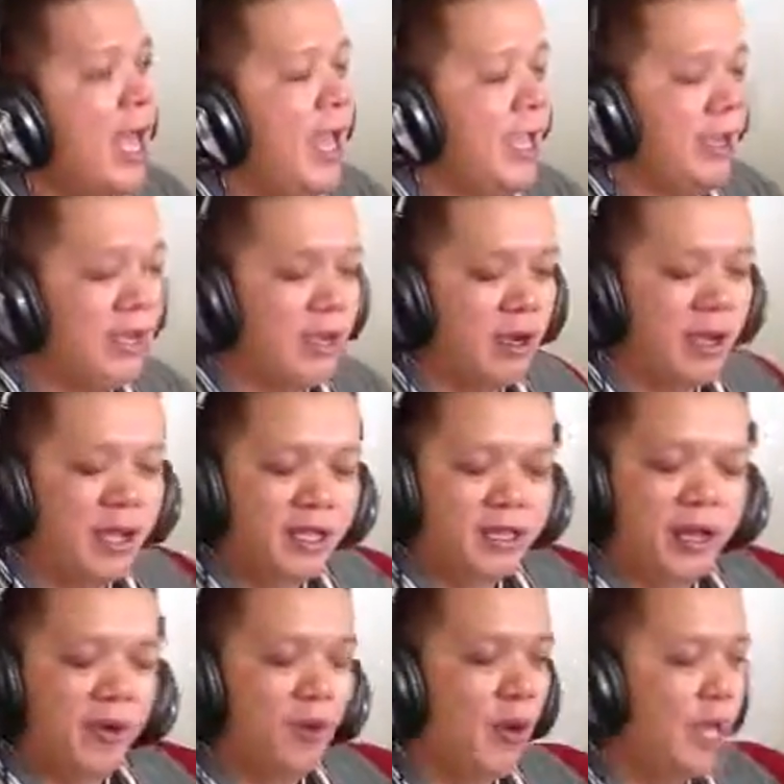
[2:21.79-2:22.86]
And,
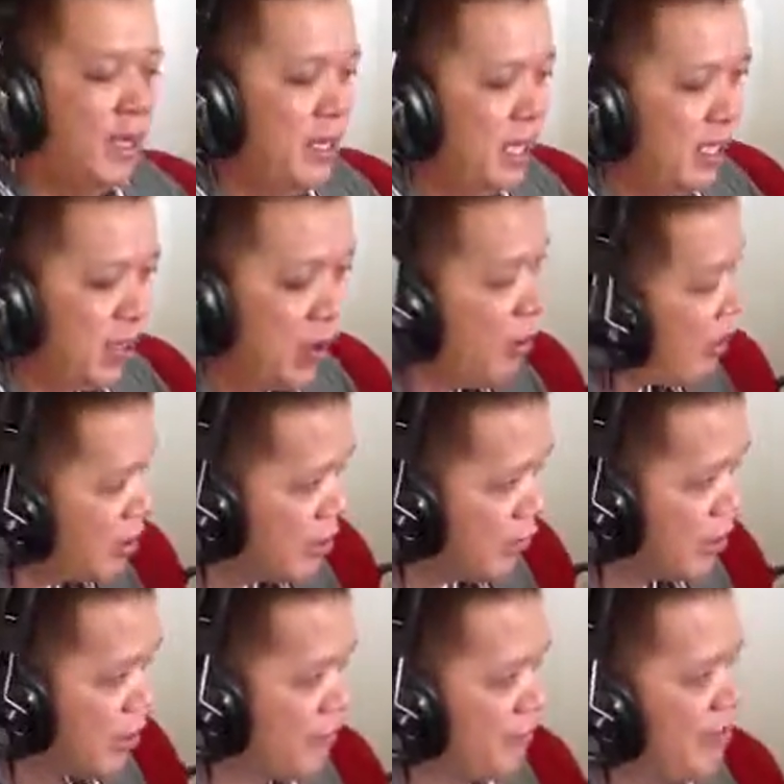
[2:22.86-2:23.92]
and when they heard the
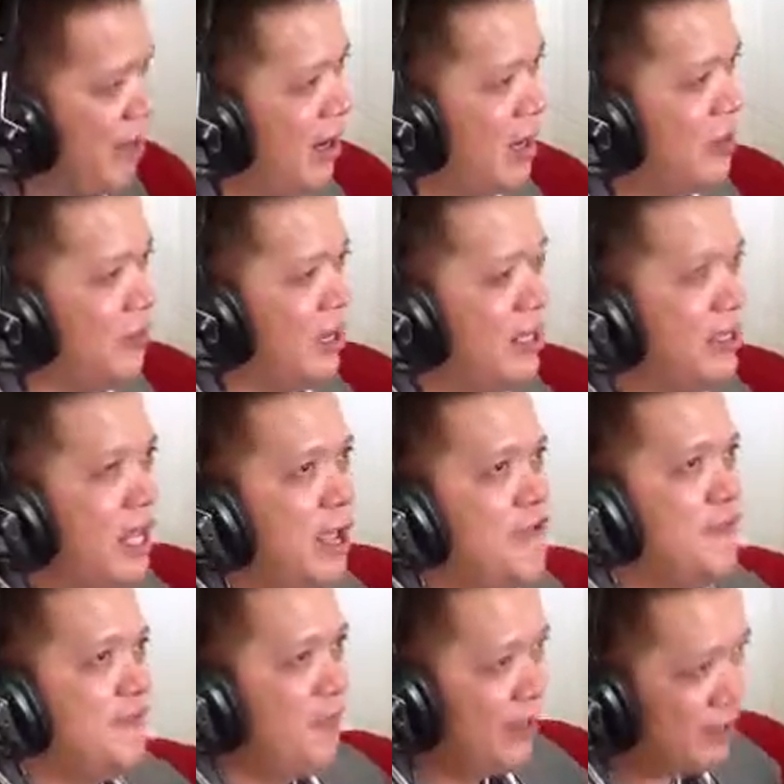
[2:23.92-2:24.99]
word of God, when they
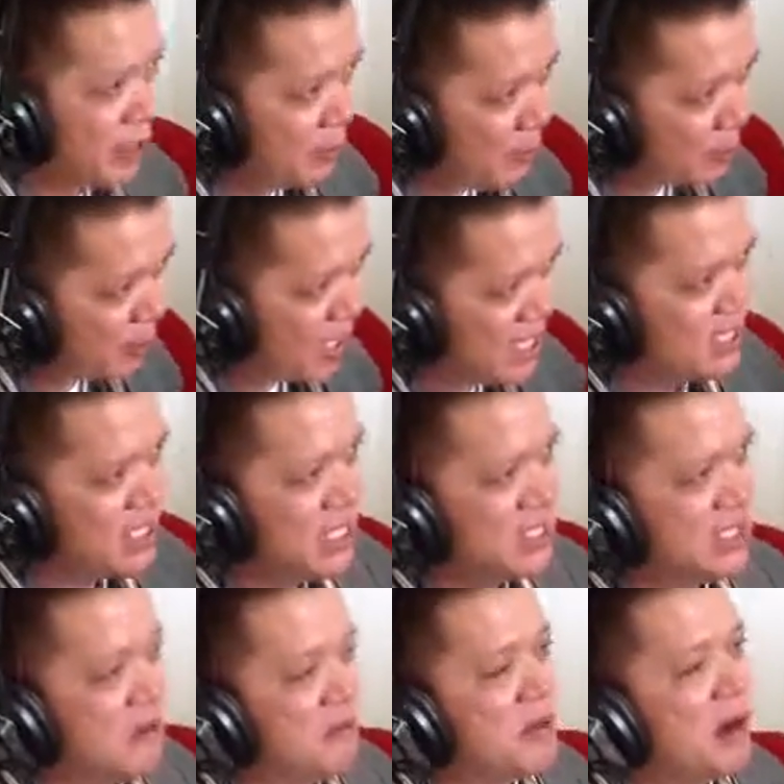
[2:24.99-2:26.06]
felt the
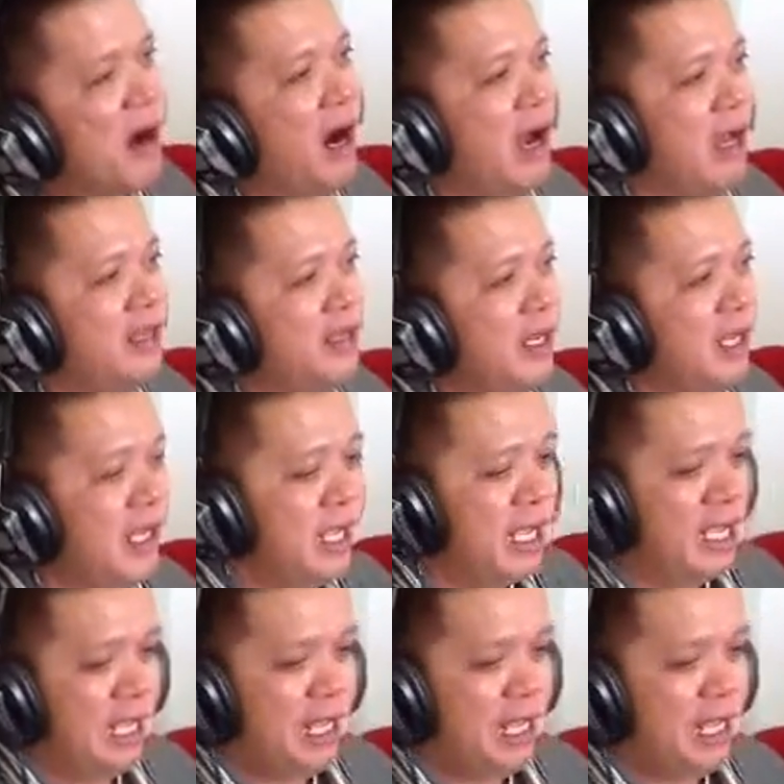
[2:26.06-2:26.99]
presence of God, mm.